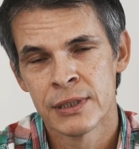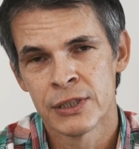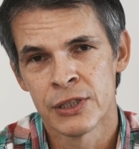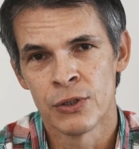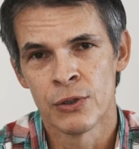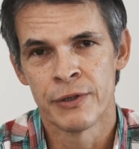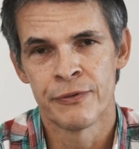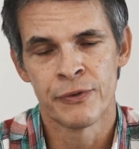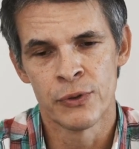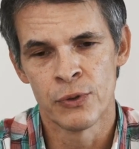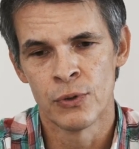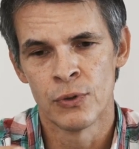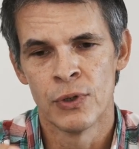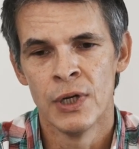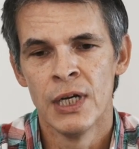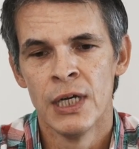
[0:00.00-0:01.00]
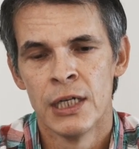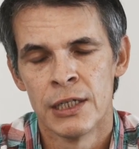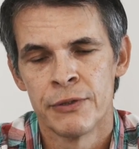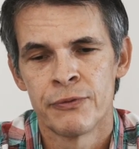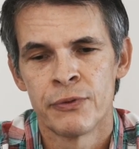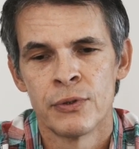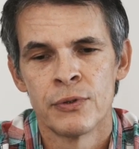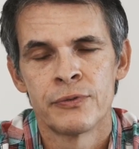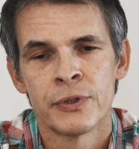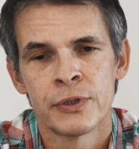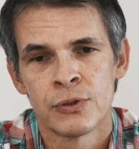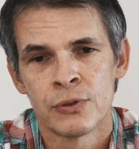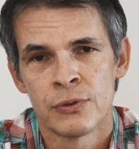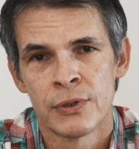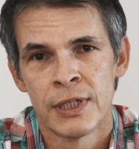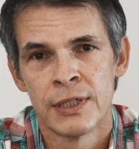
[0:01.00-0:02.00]
So if you
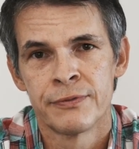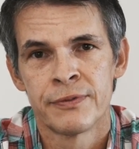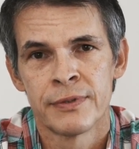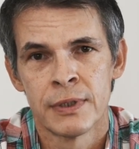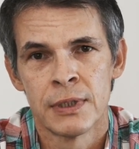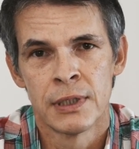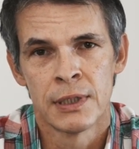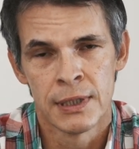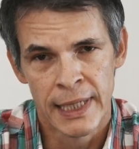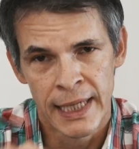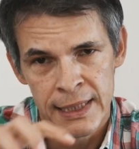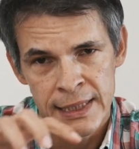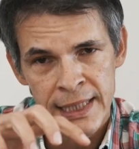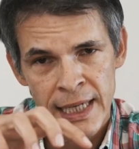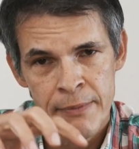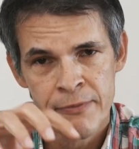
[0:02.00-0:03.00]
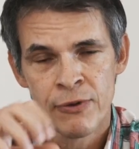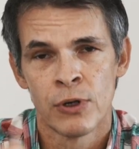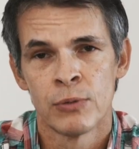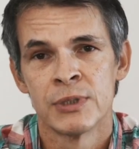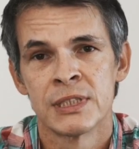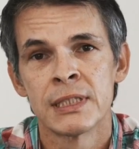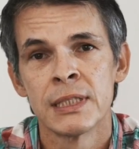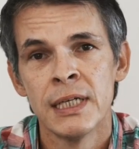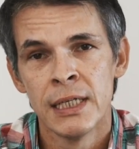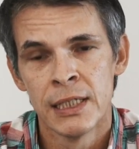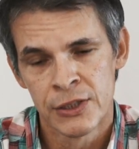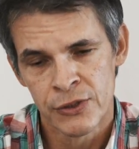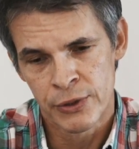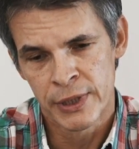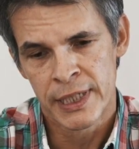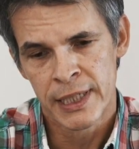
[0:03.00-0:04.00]
photograph landscape format,
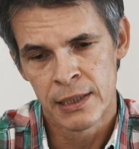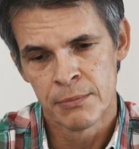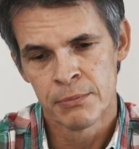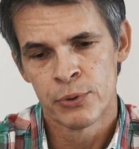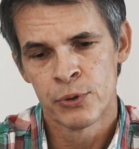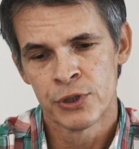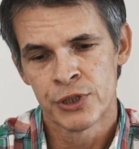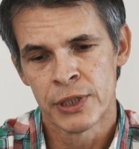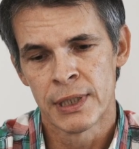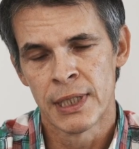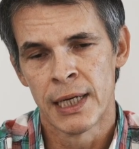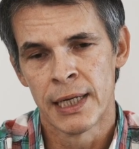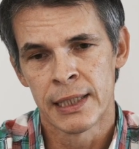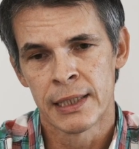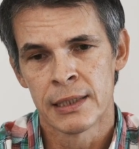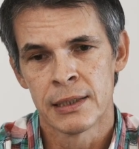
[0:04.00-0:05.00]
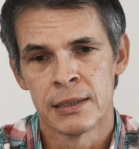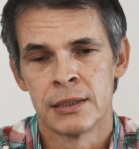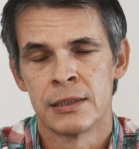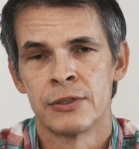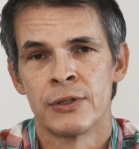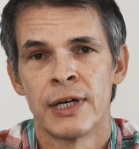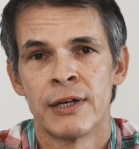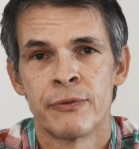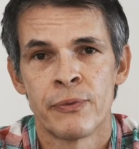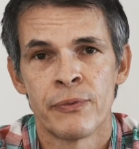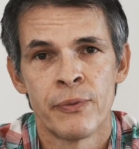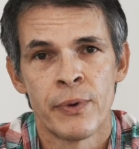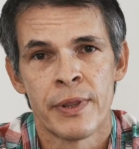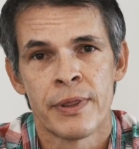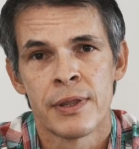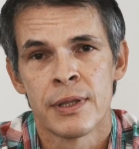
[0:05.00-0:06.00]
so you can push it like you have
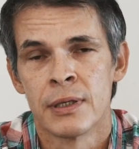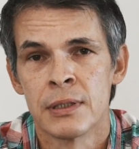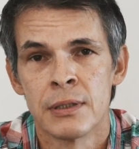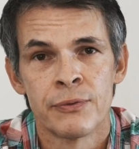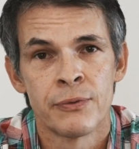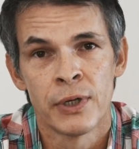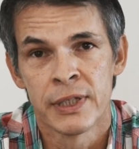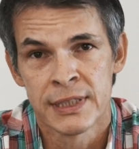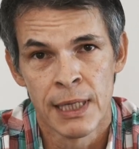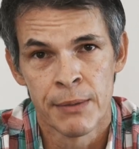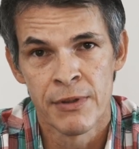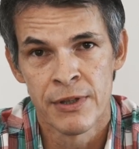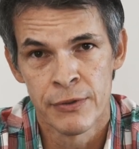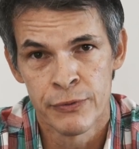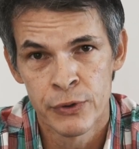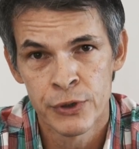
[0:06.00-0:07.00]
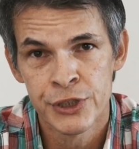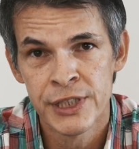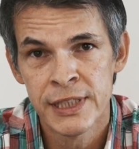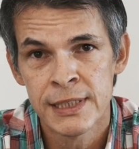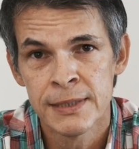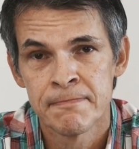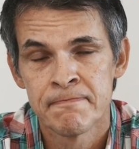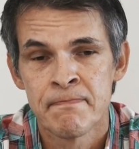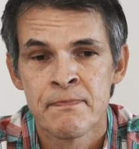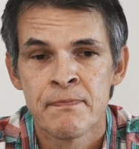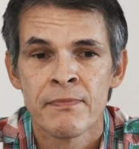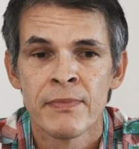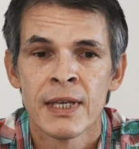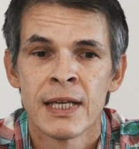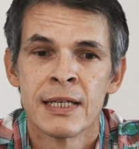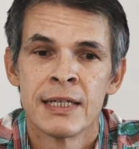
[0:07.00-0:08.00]
with, for example, the Fujis.
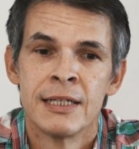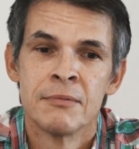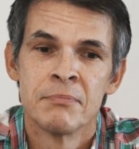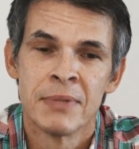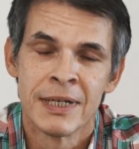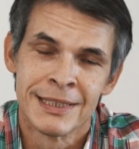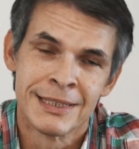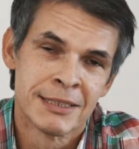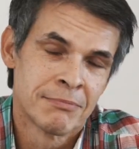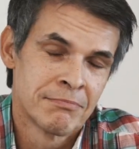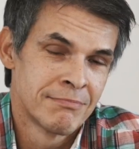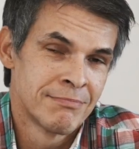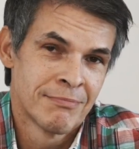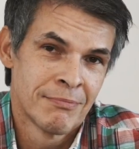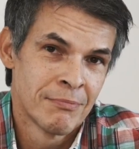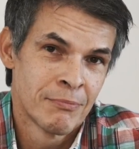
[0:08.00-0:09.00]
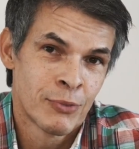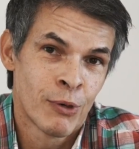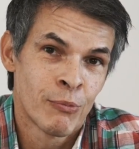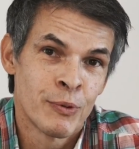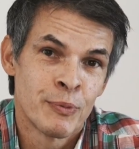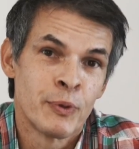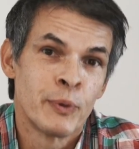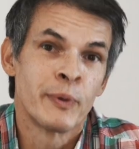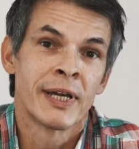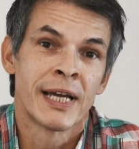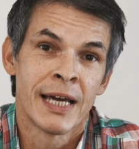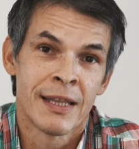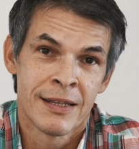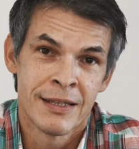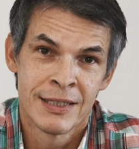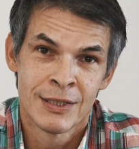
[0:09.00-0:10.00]
But probably we
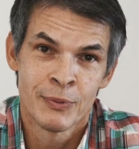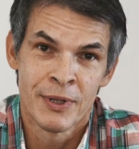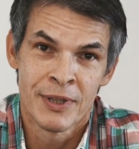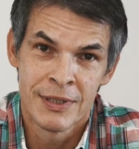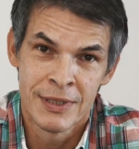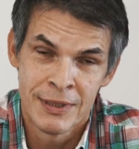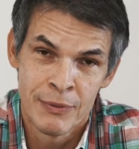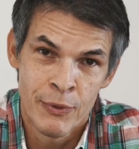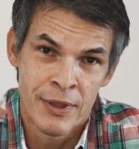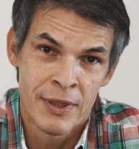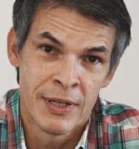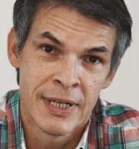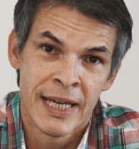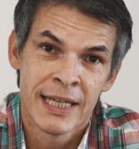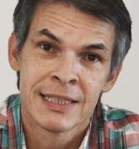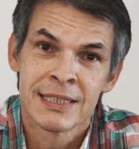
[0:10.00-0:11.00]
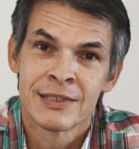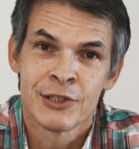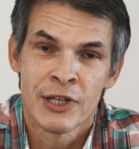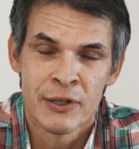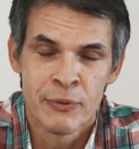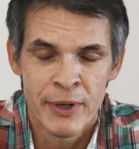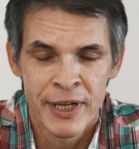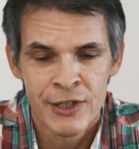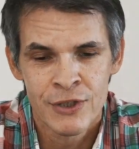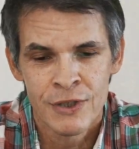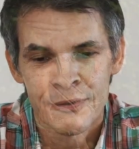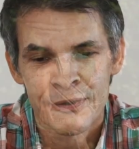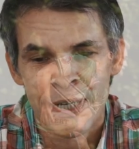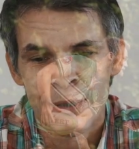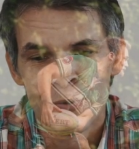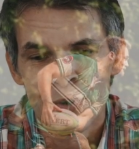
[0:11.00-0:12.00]
get this with the next generation
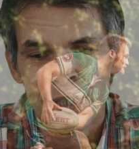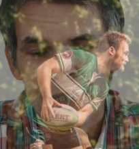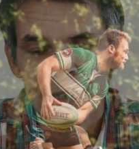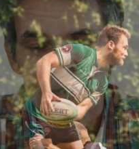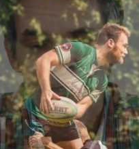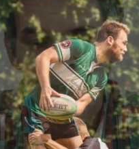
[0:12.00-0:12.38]
of cameras.